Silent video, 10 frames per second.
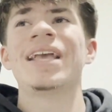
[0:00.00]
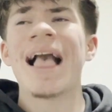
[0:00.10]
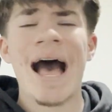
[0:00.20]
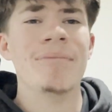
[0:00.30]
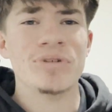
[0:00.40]

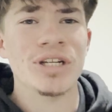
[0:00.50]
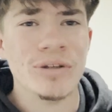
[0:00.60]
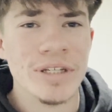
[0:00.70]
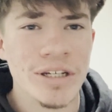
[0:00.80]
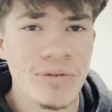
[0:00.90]

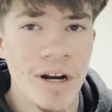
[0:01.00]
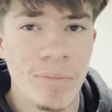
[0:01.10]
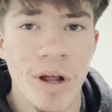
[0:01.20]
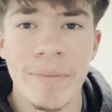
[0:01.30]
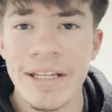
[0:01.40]
Absolutely
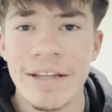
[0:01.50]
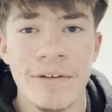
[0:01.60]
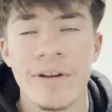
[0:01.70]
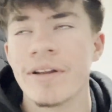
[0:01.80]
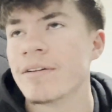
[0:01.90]
incredible. I mean,
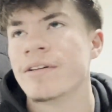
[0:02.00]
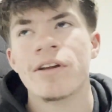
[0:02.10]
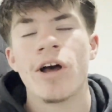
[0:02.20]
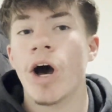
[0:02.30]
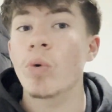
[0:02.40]

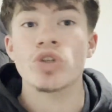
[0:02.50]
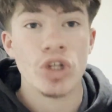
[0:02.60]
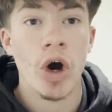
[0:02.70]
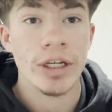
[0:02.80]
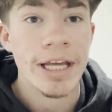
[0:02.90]
I was
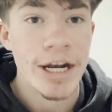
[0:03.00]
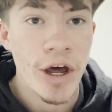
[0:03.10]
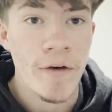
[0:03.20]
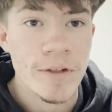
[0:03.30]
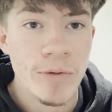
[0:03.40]
starting to get
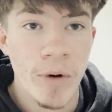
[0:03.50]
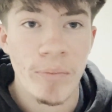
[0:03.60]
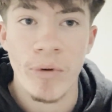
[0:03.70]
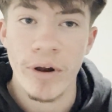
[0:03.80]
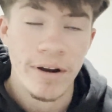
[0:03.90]
nervous at one
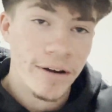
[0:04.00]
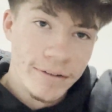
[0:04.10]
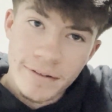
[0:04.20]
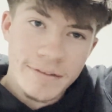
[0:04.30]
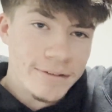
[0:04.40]
point. I
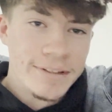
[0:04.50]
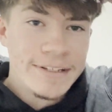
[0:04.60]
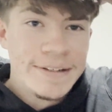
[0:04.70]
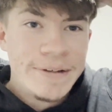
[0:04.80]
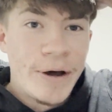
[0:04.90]

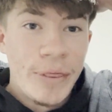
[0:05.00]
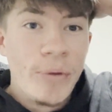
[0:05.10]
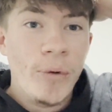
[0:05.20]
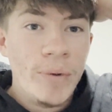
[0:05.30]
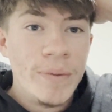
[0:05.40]

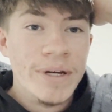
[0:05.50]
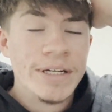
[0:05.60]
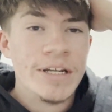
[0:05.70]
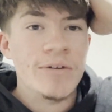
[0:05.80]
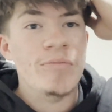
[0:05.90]
thought we weren't
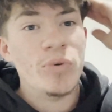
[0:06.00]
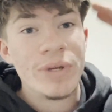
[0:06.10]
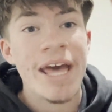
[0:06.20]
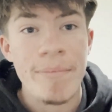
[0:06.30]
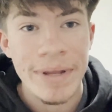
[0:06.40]
going to do it, but we
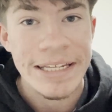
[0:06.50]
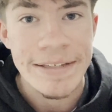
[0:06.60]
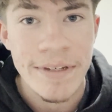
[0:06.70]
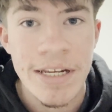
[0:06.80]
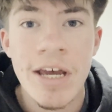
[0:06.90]
kept
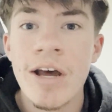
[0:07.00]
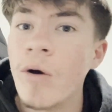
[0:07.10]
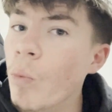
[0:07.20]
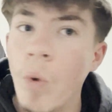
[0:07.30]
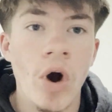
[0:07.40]
believing.
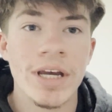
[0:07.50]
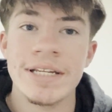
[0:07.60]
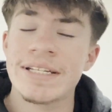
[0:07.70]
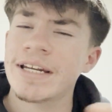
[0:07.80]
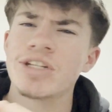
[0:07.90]

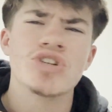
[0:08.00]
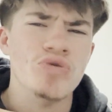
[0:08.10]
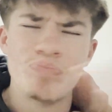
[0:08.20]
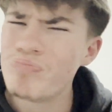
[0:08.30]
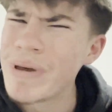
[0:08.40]
Watkins had a
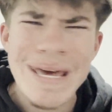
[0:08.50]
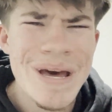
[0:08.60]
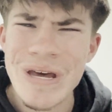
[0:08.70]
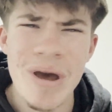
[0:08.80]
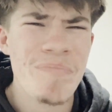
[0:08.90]

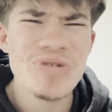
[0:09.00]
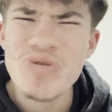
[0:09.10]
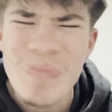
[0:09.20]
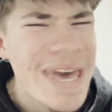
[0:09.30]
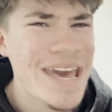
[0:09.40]

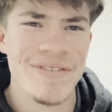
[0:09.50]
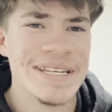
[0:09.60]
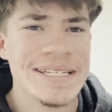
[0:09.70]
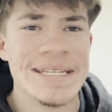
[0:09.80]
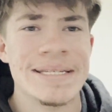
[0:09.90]
superior
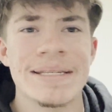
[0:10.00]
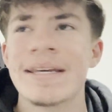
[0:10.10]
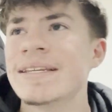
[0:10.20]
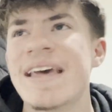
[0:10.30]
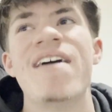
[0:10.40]
season
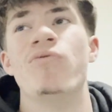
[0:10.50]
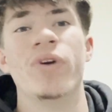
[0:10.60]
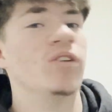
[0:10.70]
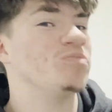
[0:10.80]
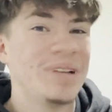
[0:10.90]
to
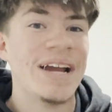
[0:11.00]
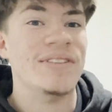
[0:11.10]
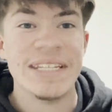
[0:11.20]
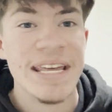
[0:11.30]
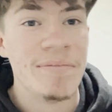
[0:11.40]
everyone else. Player
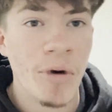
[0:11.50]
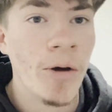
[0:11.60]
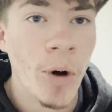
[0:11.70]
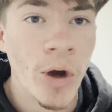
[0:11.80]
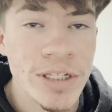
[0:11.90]
of the year in
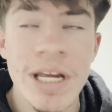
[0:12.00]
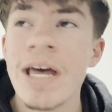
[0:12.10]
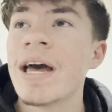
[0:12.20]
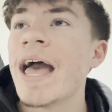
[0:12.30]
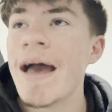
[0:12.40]
my eyes.
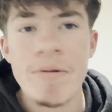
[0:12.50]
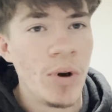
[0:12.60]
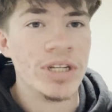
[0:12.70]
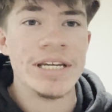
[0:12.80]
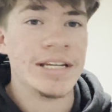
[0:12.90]
Emery
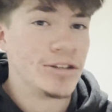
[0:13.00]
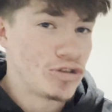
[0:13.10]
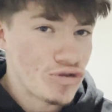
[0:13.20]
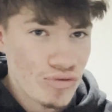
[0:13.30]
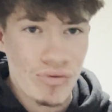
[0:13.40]
Martinez is a
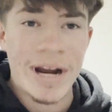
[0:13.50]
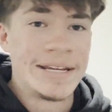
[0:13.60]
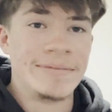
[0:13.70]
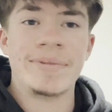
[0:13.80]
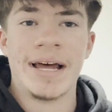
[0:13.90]

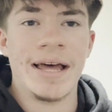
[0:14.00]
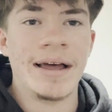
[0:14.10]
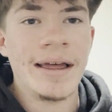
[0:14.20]
great player.